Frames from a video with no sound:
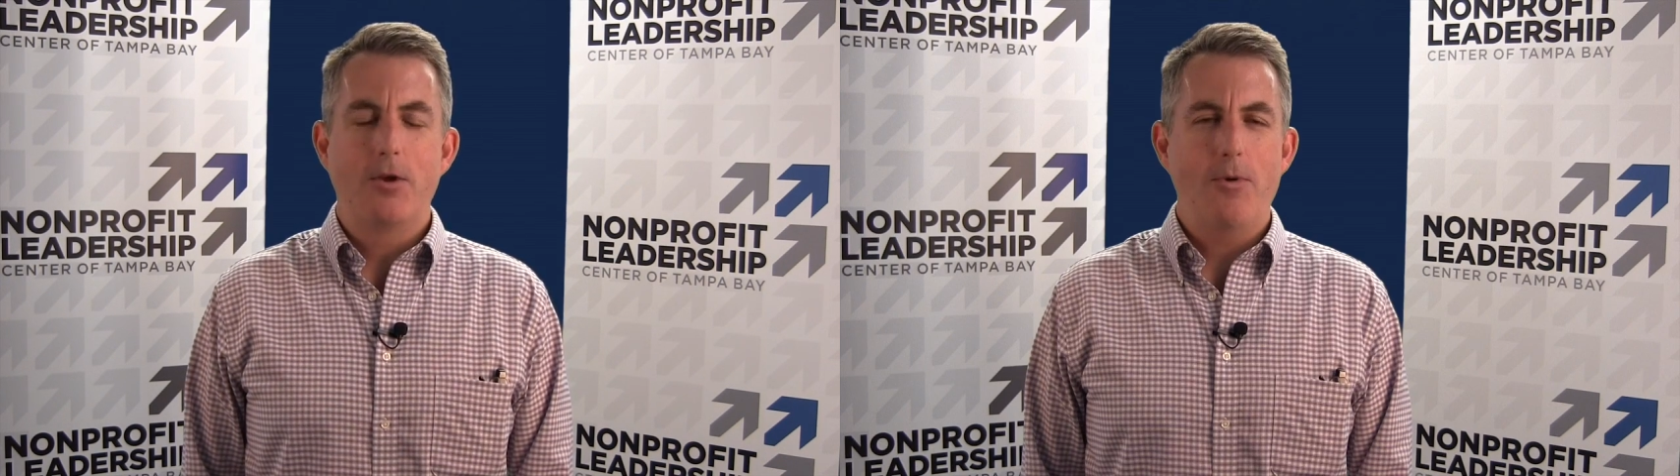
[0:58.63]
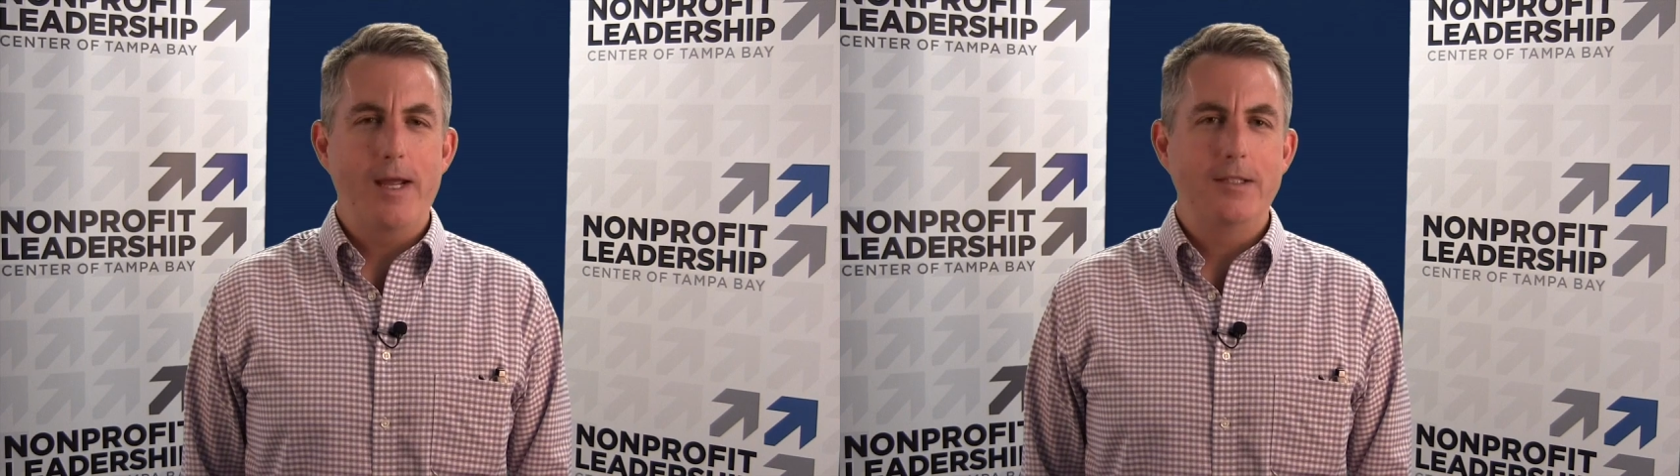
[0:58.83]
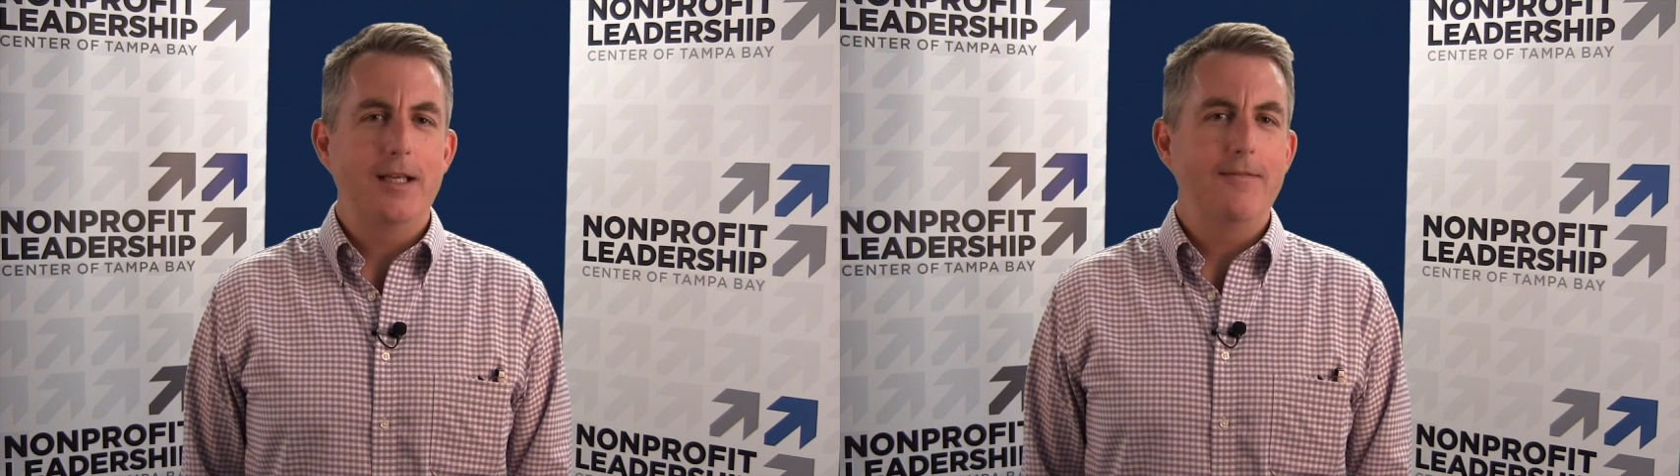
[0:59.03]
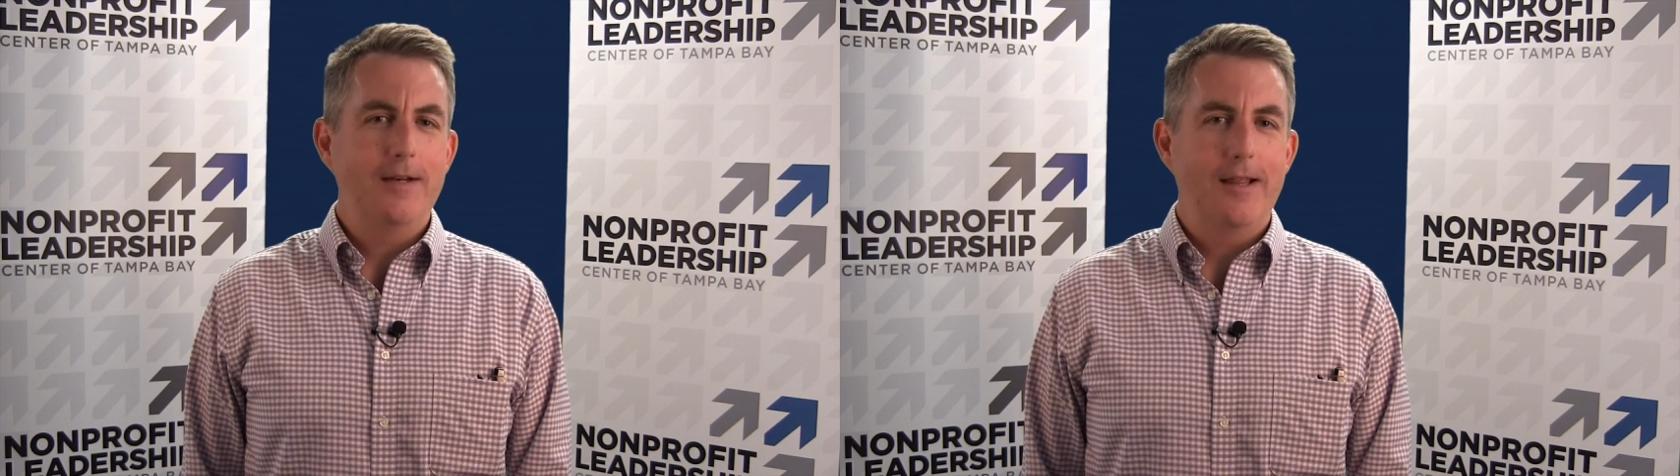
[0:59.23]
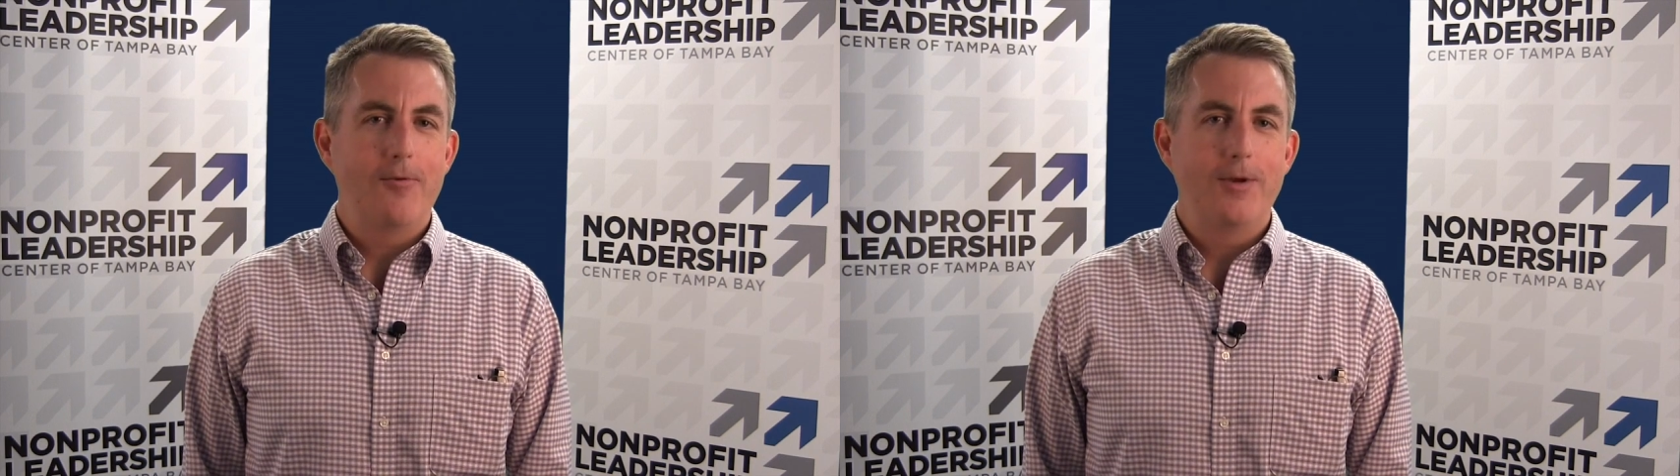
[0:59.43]

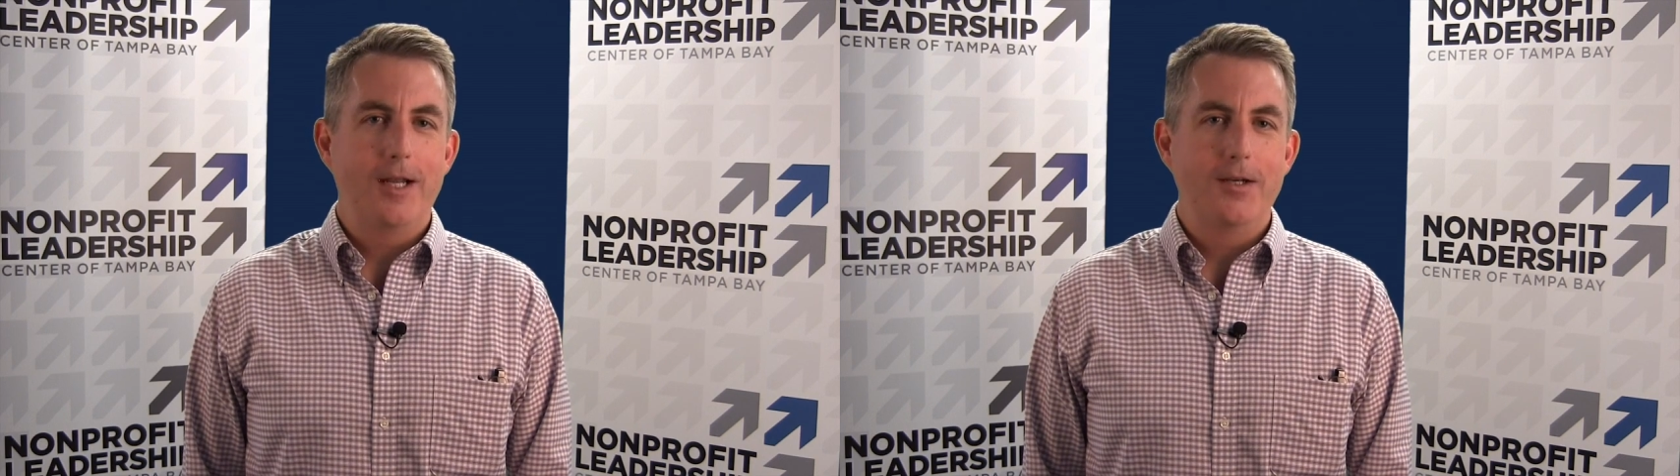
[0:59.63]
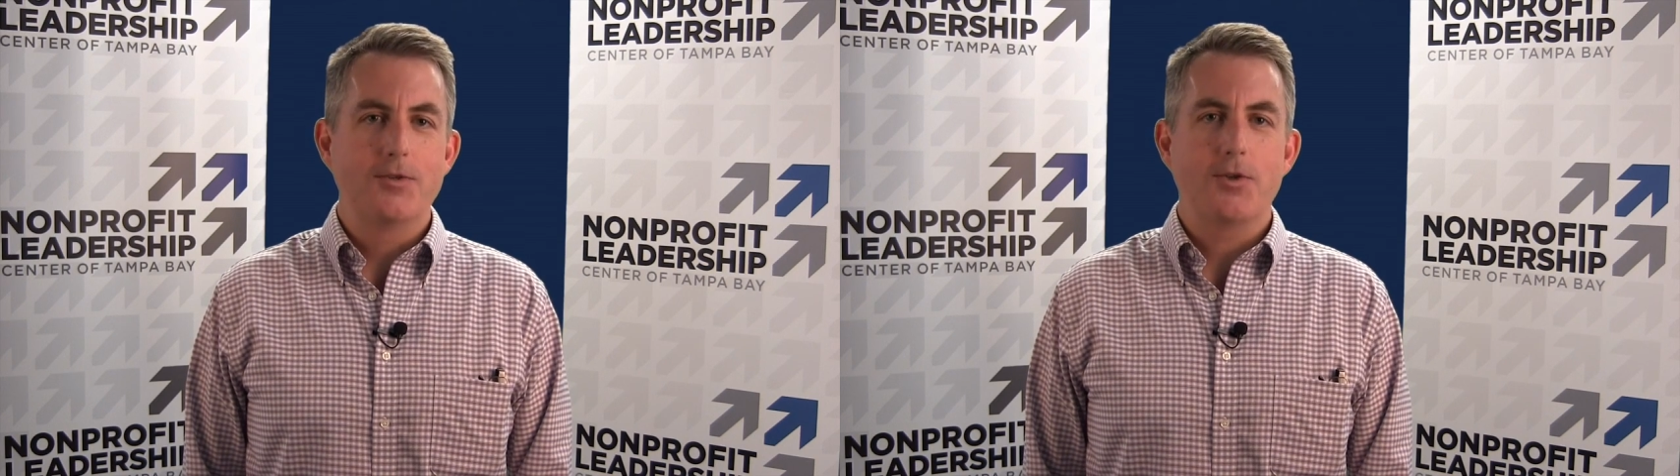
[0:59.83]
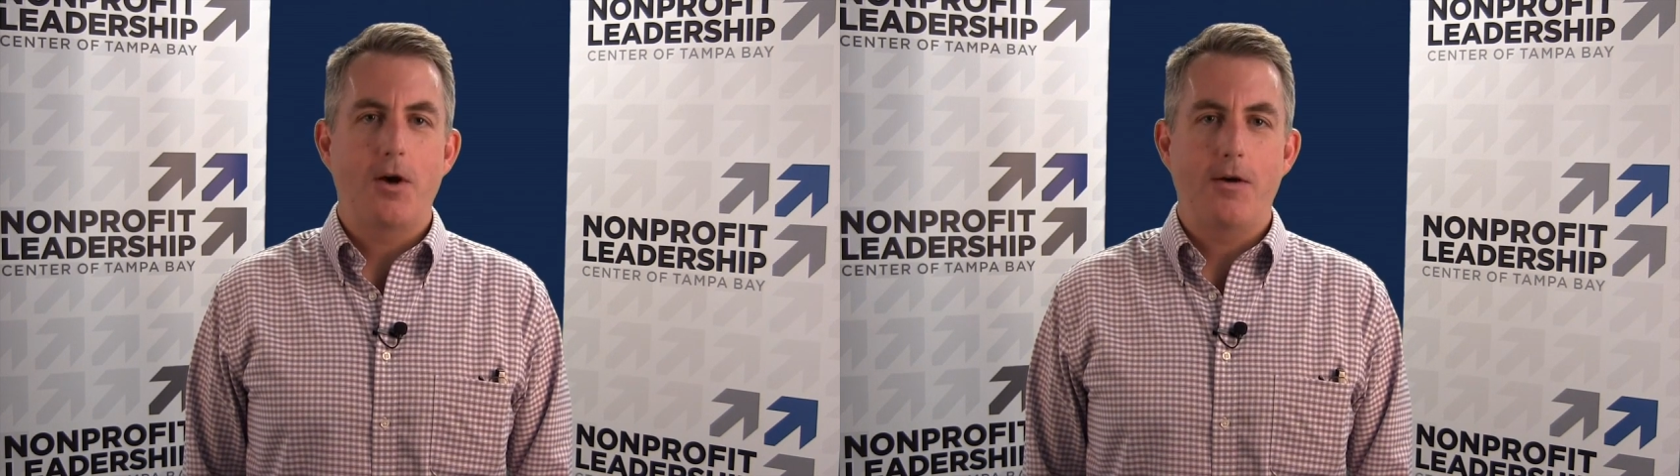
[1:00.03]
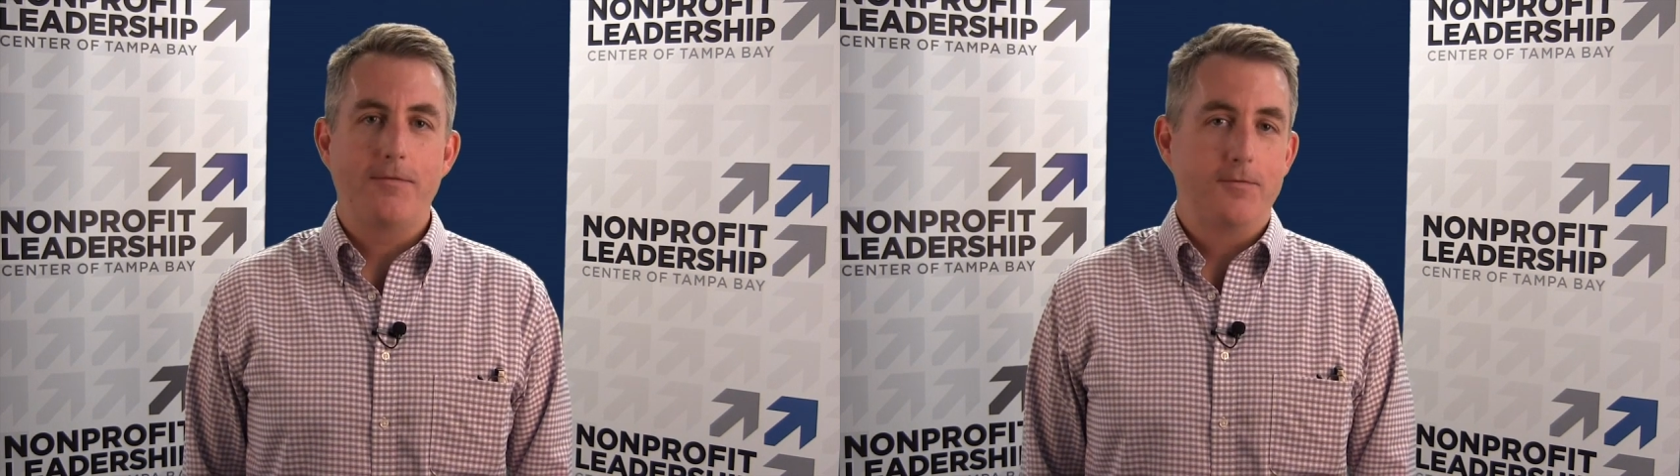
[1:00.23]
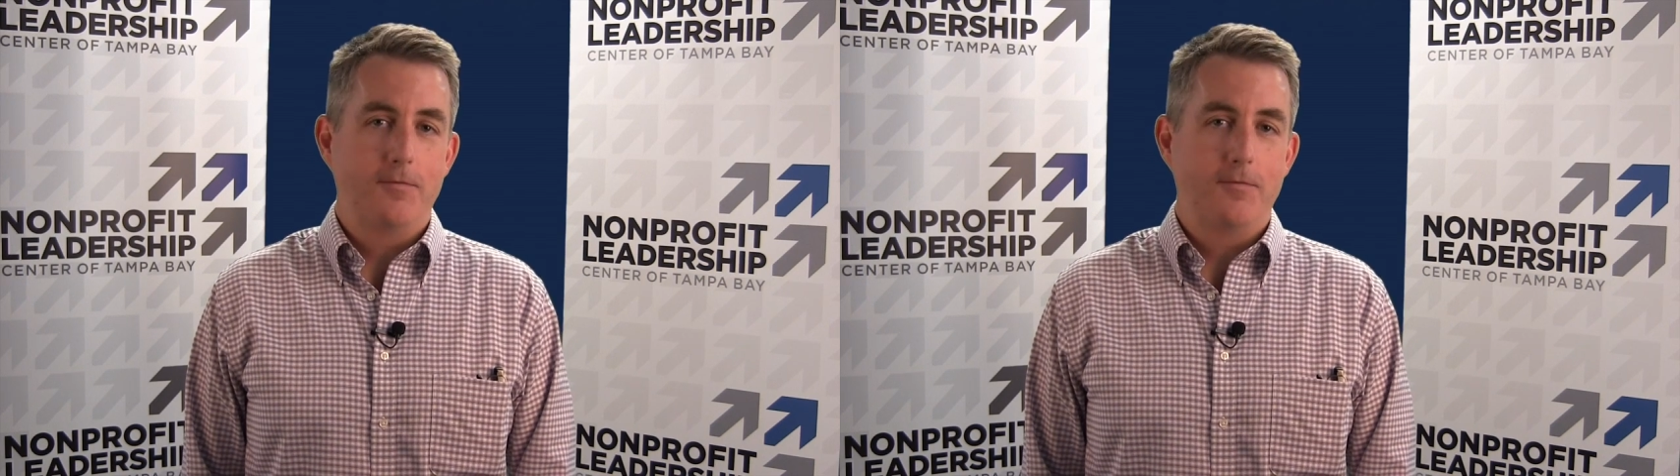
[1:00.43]
creativity that we need to solve